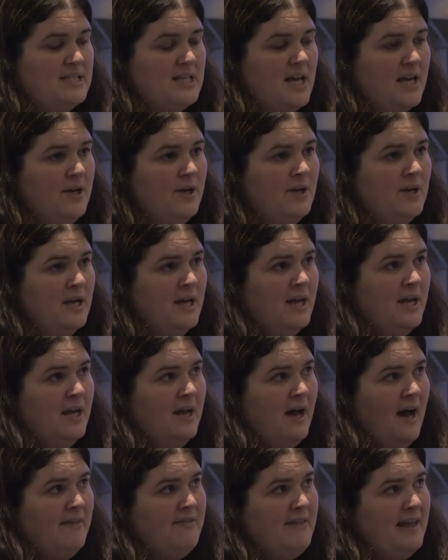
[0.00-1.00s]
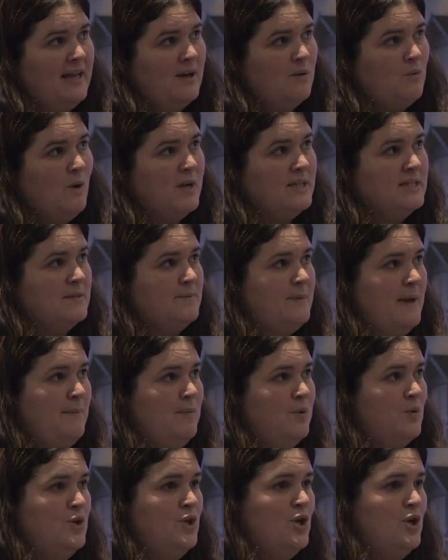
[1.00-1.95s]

So I think once people